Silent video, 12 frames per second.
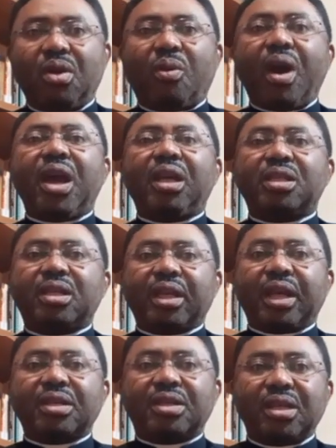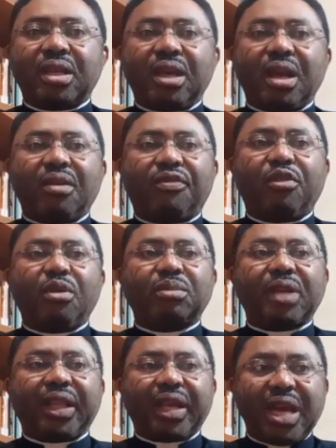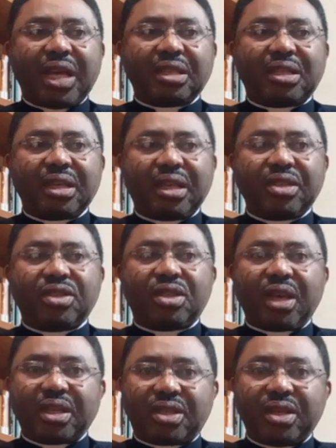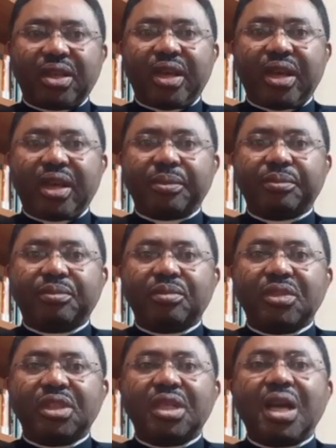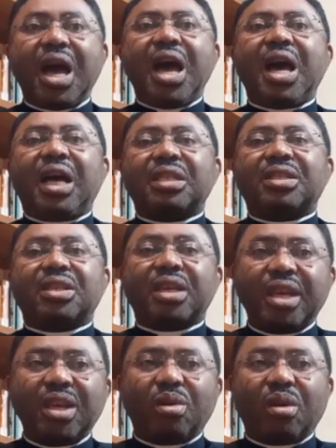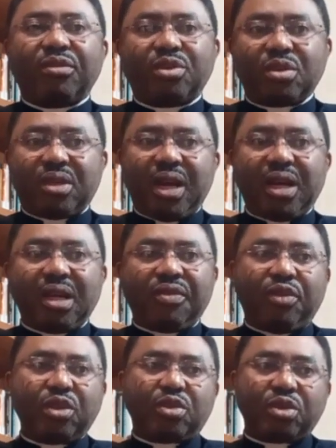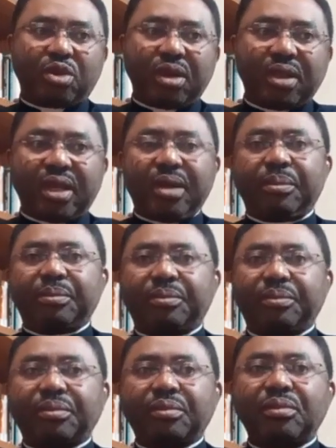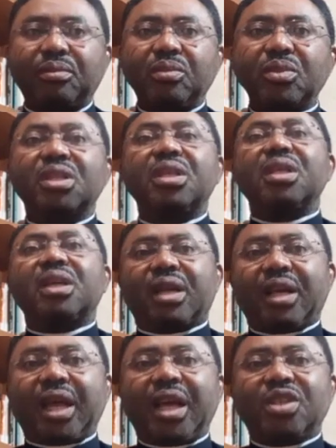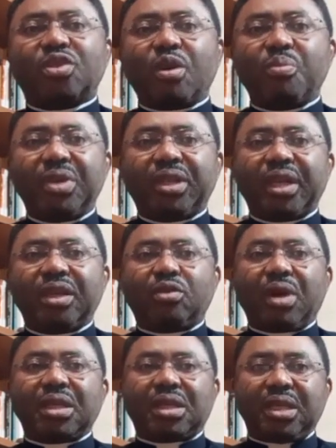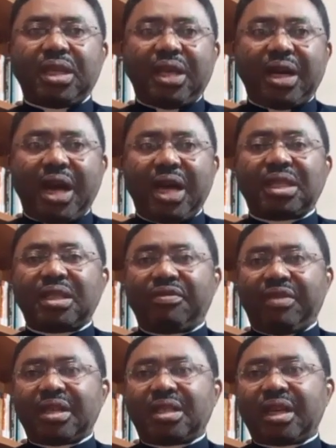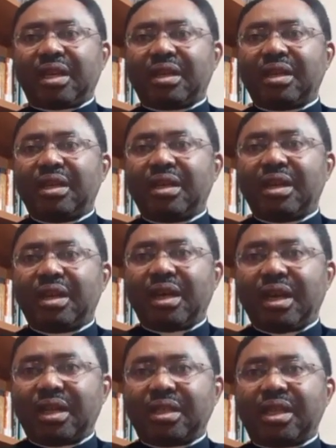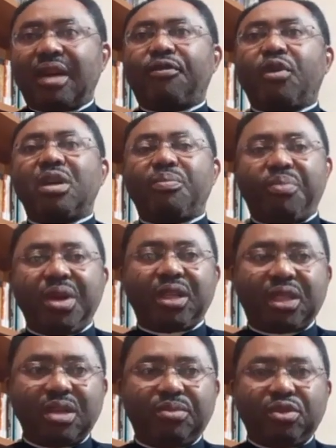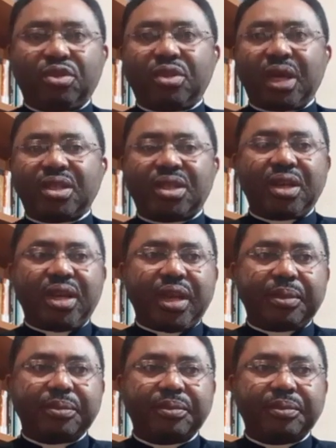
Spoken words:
While Israel and Syria formed alliance against Assyria, Ahaz, king of Judah, refused to join them. Rather, he submitted to Assyria as a vassal, and therefore he paid tribute to Assyria.